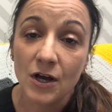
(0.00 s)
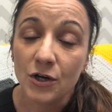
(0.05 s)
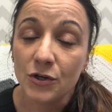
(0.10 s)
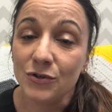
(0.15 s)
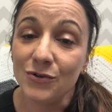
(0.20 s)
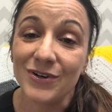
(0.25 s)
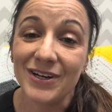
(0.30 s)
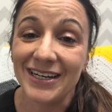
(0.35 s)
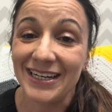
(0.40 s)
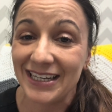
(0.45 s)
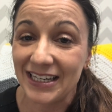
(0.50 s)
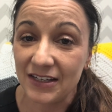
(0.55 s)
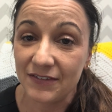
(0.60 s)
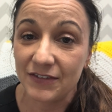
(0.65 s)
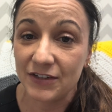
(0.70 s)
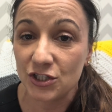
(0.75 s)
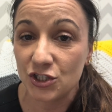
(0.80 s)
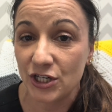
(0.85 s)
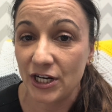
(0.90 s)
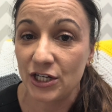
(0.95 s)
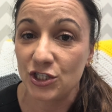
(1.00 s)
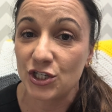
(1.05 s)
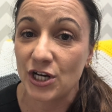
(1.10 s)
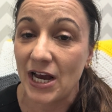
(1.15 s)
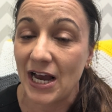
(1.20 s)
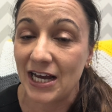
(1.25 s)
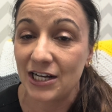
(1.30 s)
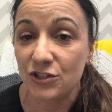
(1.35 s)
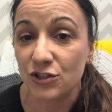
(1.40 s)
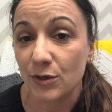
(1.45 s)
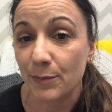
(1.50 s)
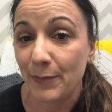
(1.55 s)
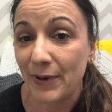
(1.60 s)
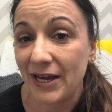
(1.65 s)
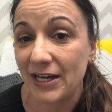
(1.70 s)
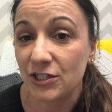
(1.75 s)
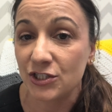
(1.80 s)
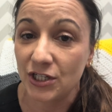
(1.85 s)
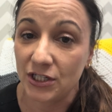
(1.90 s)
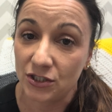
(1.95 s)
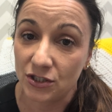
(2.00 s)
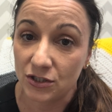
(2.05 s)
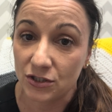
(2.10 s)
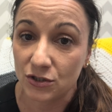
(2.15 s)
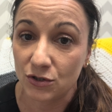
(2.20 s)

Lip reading: You can even change it as your pet changes.